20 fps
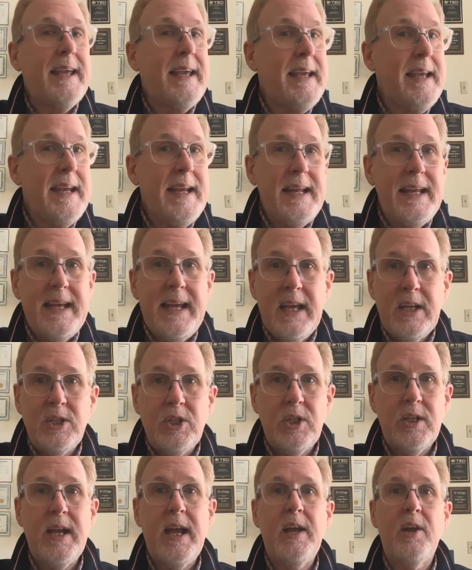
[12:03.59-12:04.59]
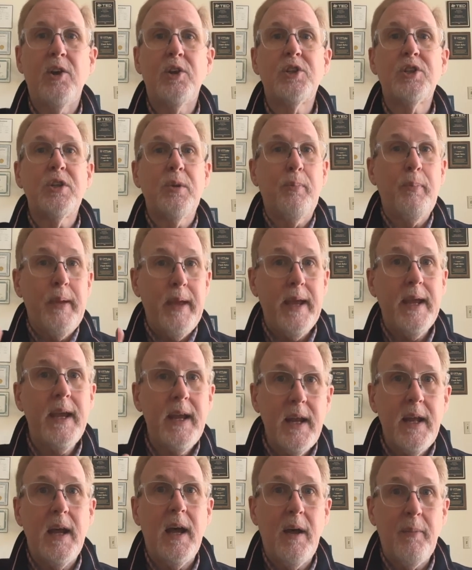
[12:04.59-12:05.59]
any educator to pick
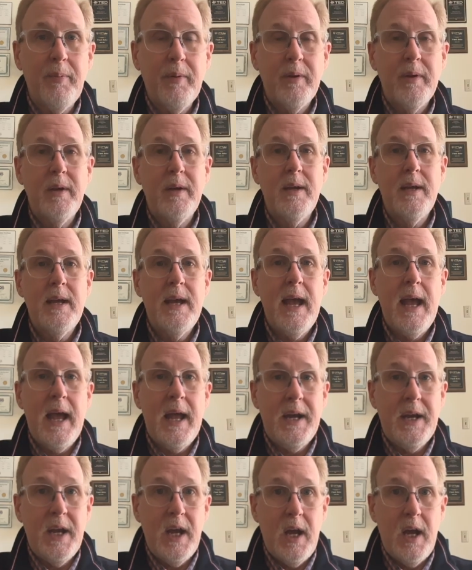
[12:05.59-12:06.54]
it up and to